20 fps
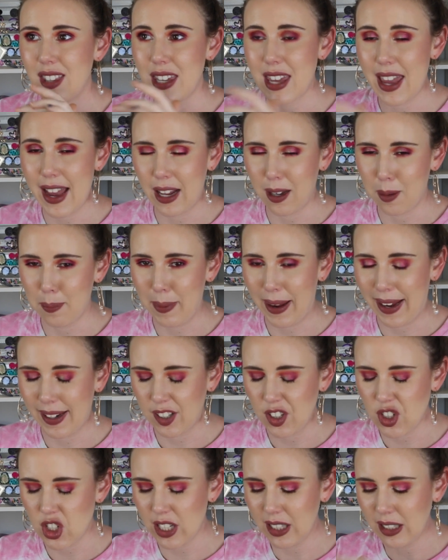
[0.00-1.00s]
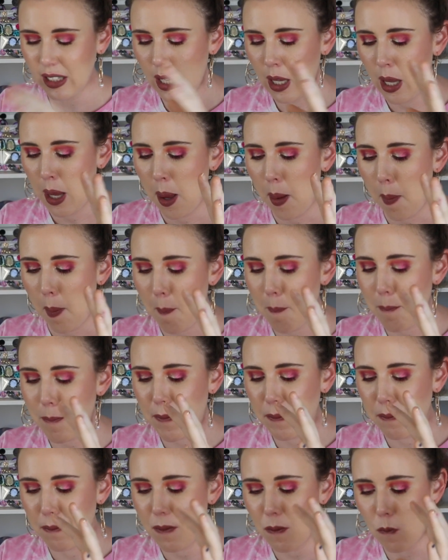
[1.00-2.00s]
the outer packaging
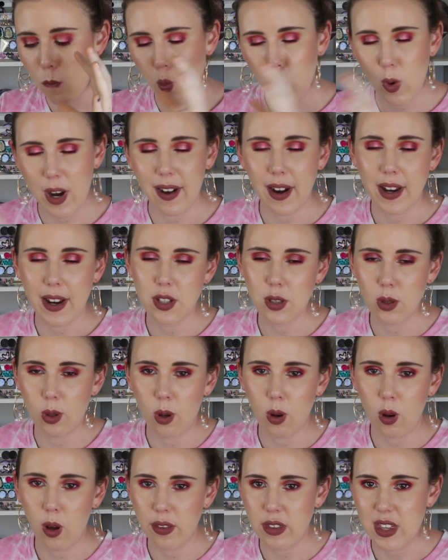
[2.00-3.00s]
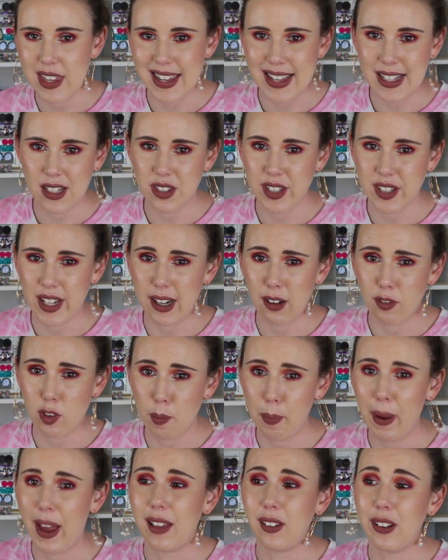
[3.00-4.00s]
when I saw the inside of
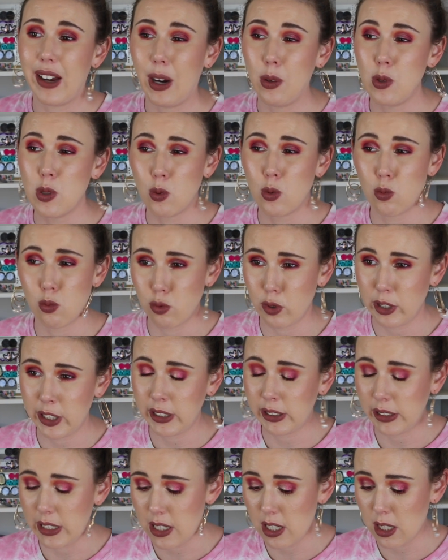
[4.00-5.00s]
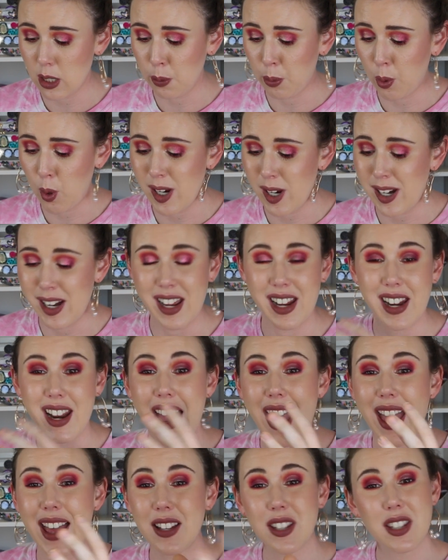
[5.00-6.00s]
the palette, I was really disappointed
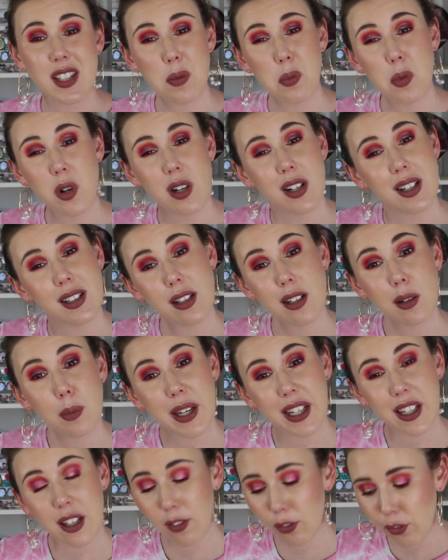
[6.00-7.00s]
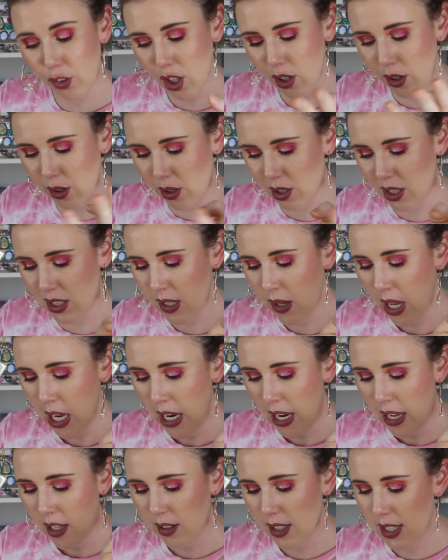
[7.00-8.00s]
and somewhat a little bit confused.
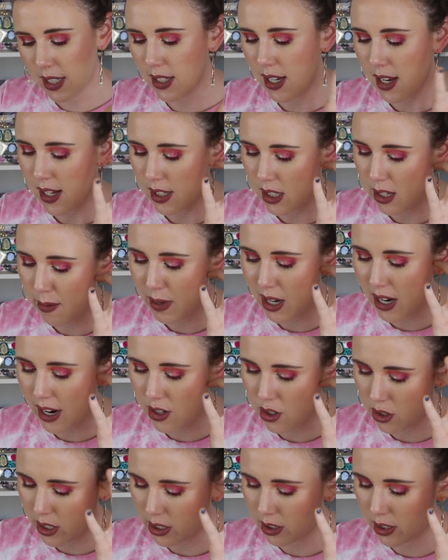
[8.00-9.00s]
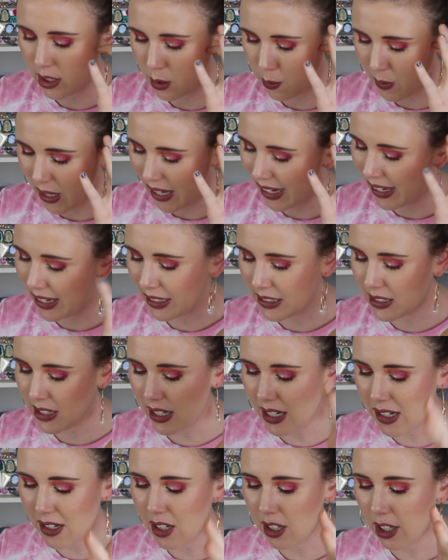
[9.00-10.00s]
This is the Menagerie Cosmetics
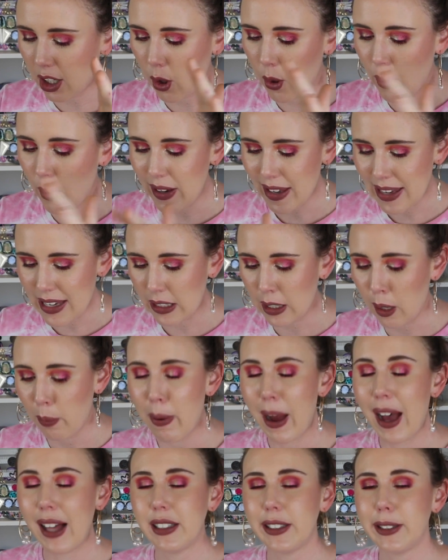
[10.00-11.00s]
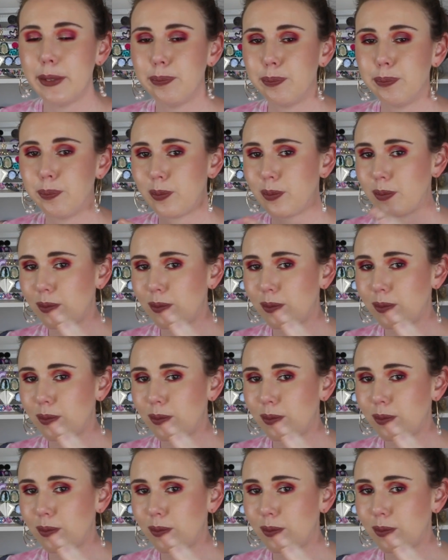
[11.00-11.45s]
Indigo Ink Palette.